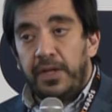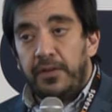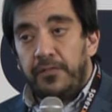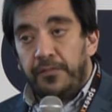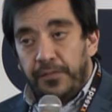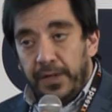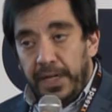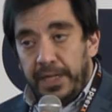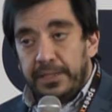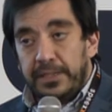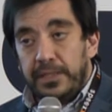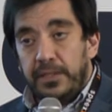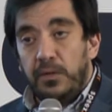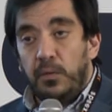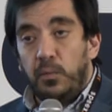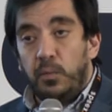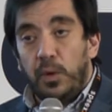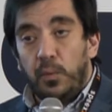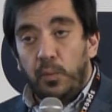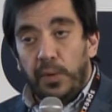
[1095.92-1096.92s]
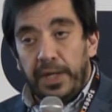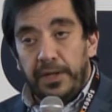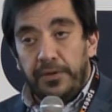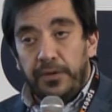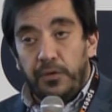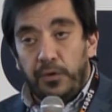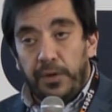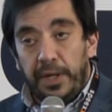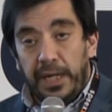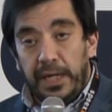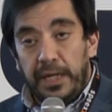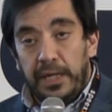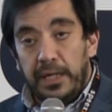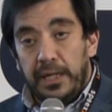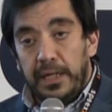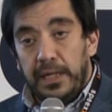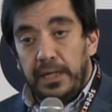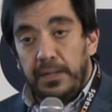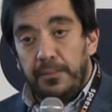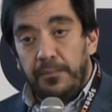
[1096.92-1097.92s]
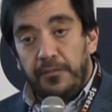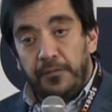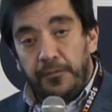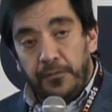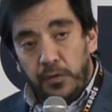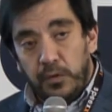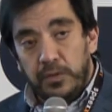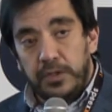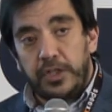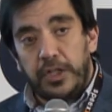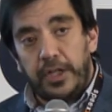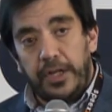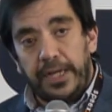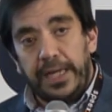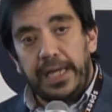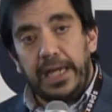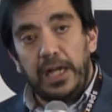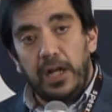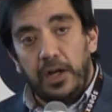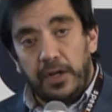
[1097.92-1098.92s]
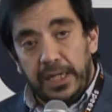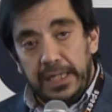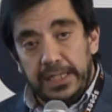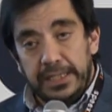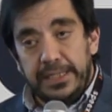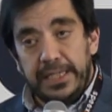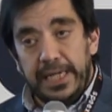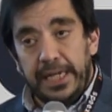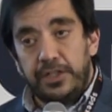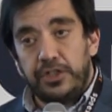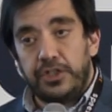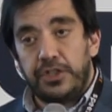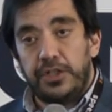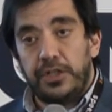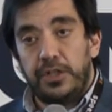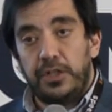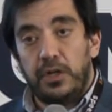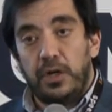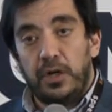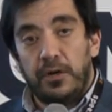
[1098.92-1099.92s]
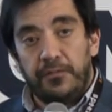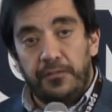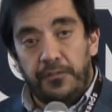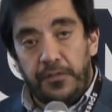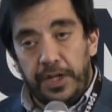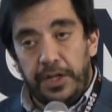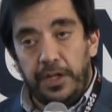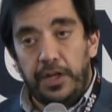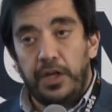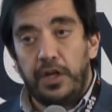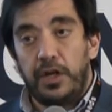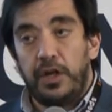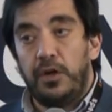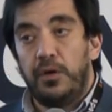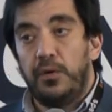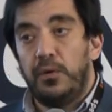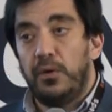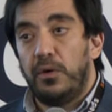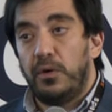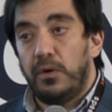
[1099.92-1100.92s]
factor when we are doing full turnkey localization of video,